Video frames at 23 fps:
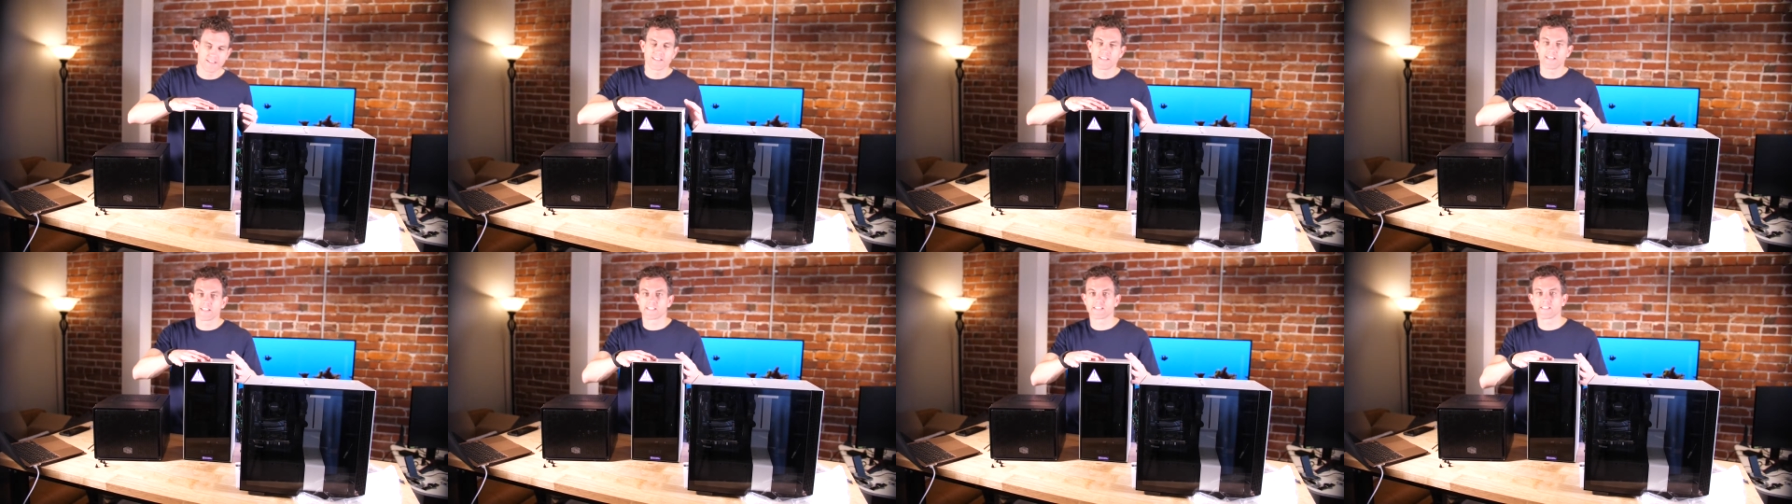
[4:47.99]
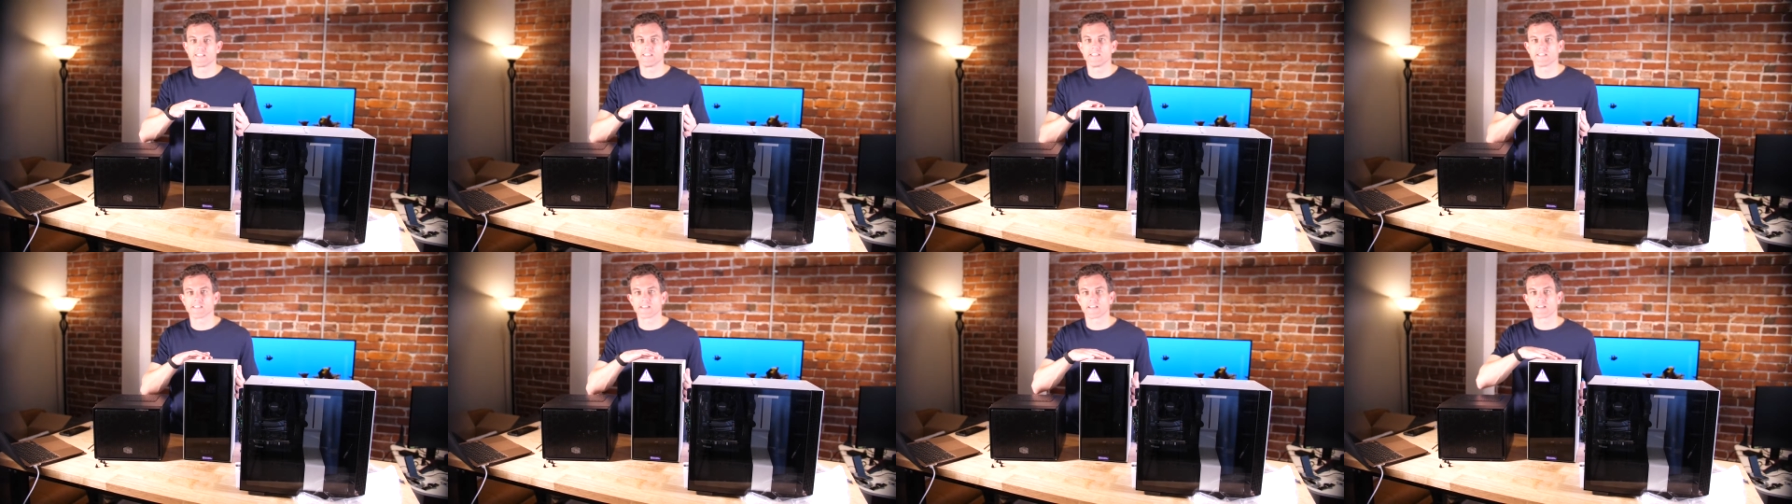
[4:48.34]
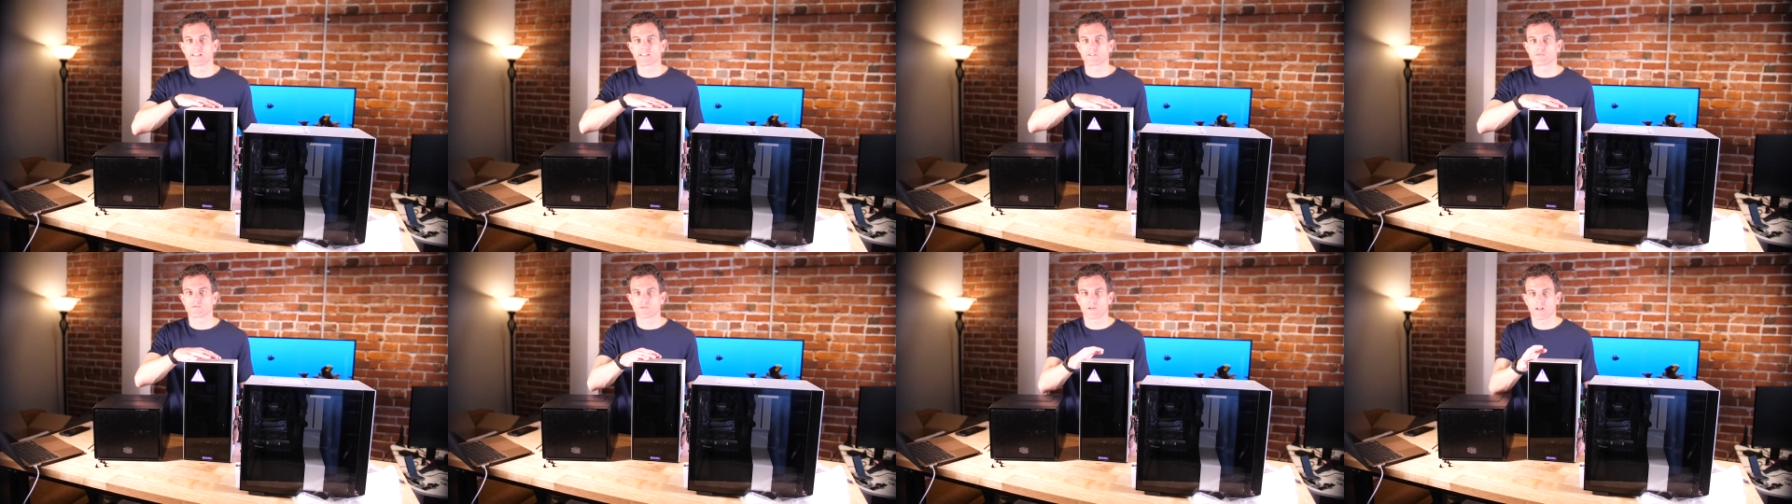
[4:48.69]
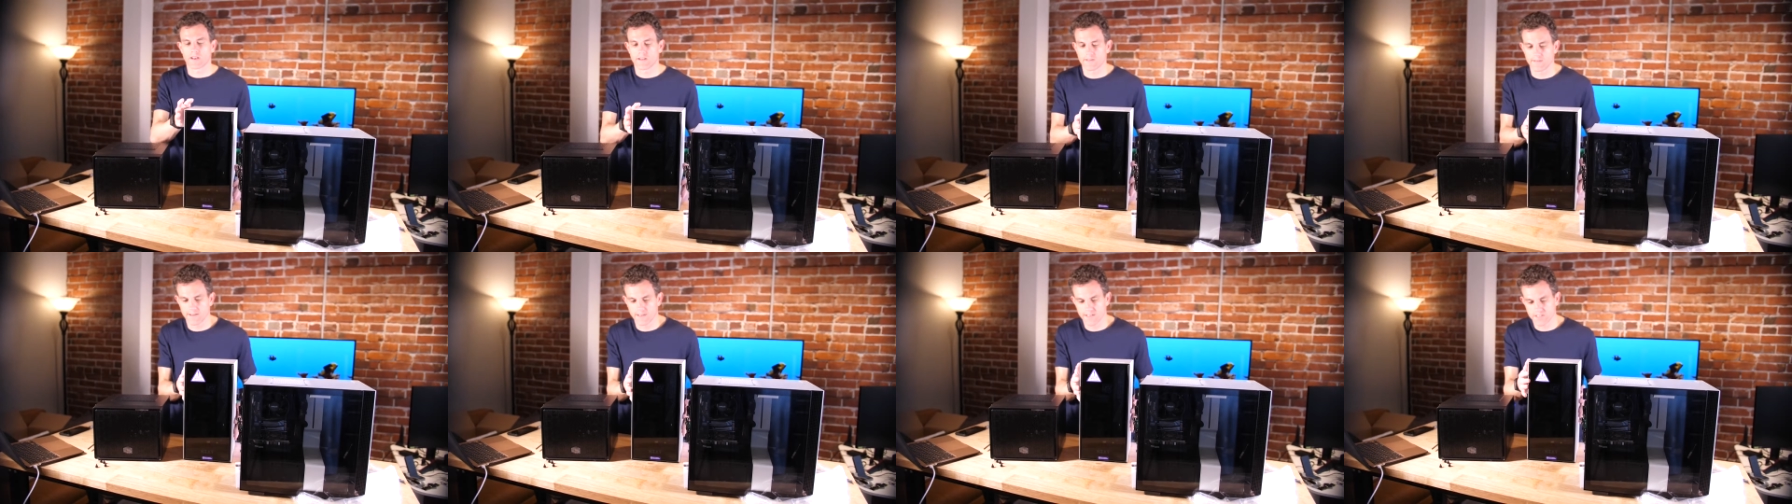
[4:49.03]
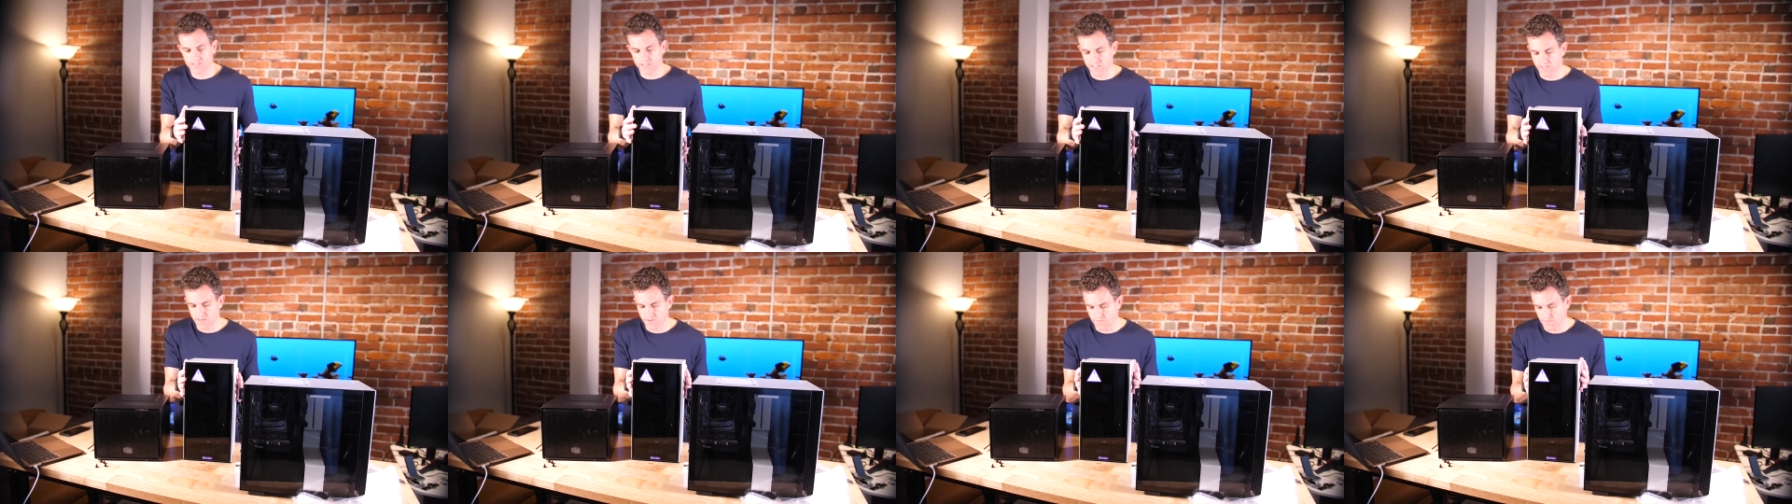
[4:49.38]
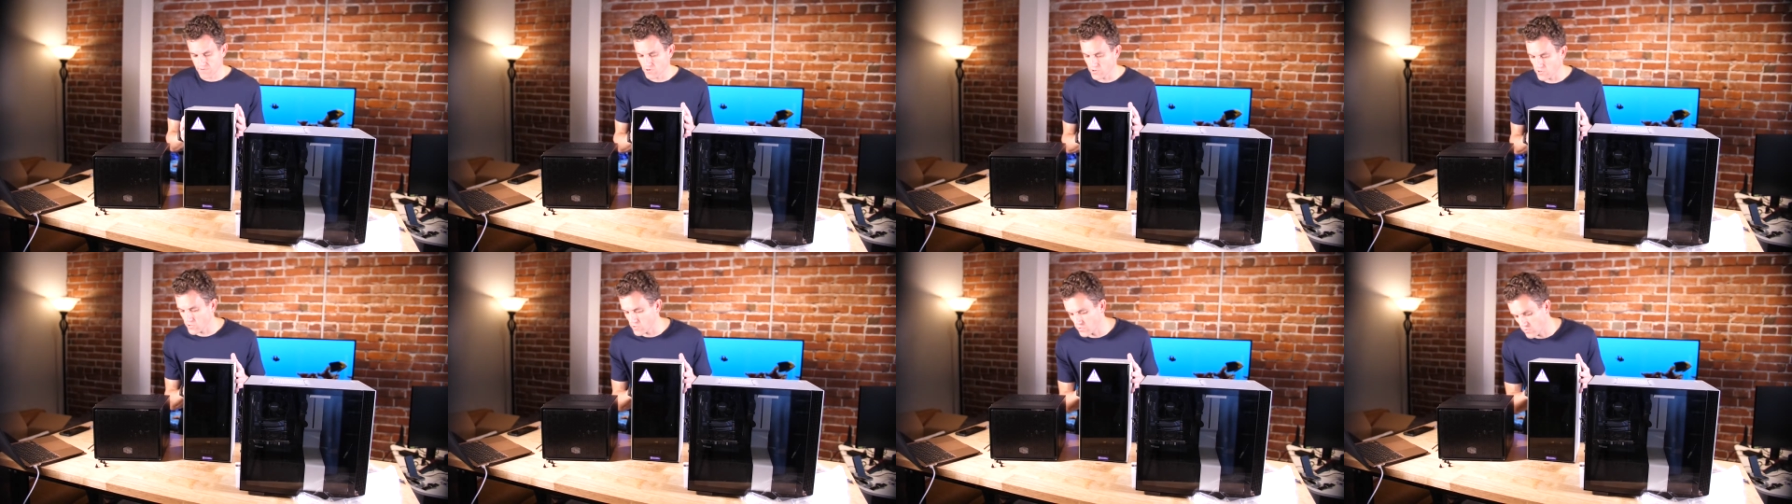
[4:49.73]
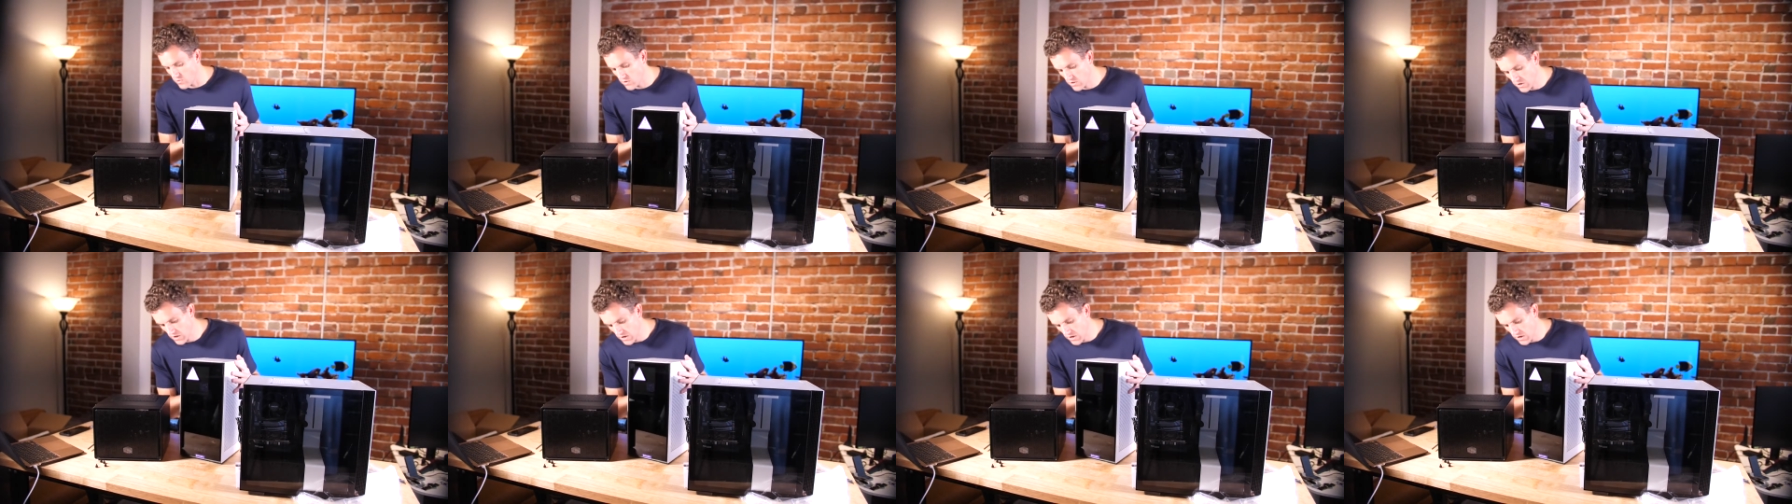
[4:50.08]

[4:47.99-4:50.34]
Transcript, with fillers: NZXT's got this kind of interesting vertical